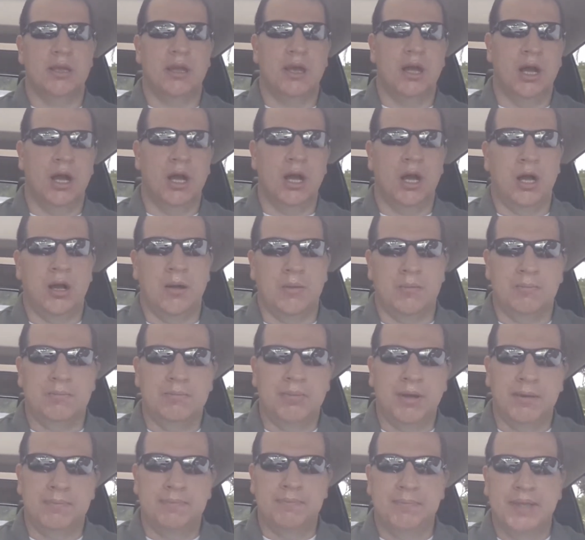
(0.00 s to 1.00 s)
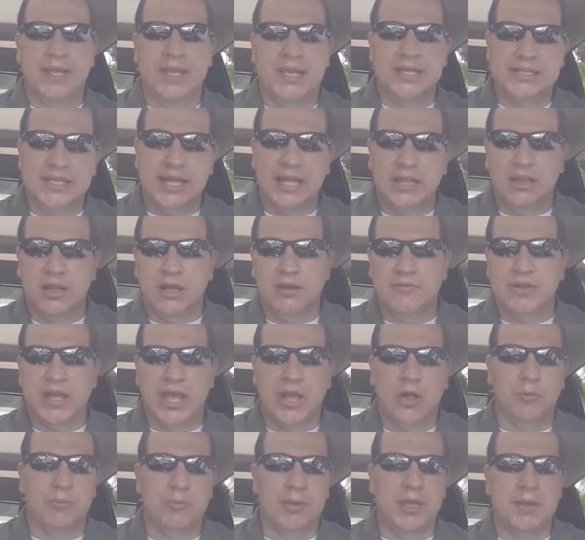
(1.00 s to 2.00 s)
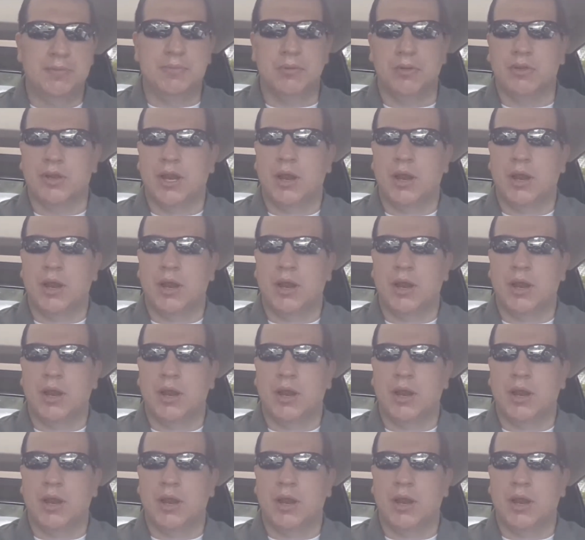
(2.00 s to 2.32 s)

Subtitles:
but because I love to help people,